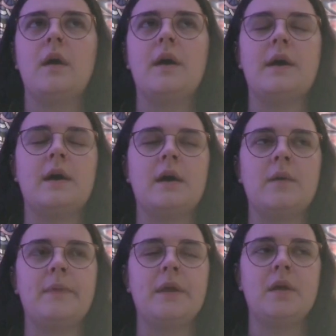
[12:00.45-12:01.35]

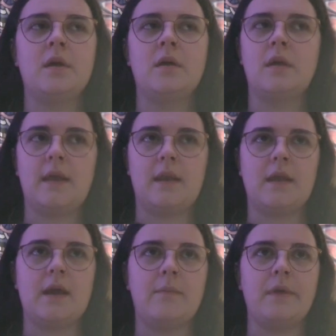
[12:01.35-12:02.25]
And I
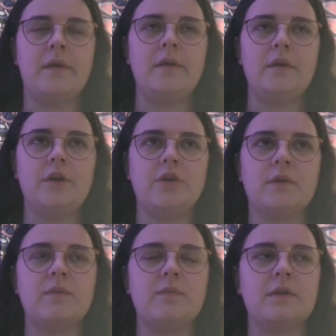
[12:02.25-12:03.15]
am
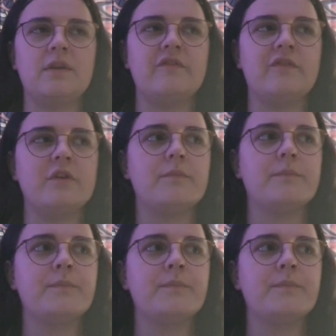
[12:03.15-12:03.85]
incredibly grateful.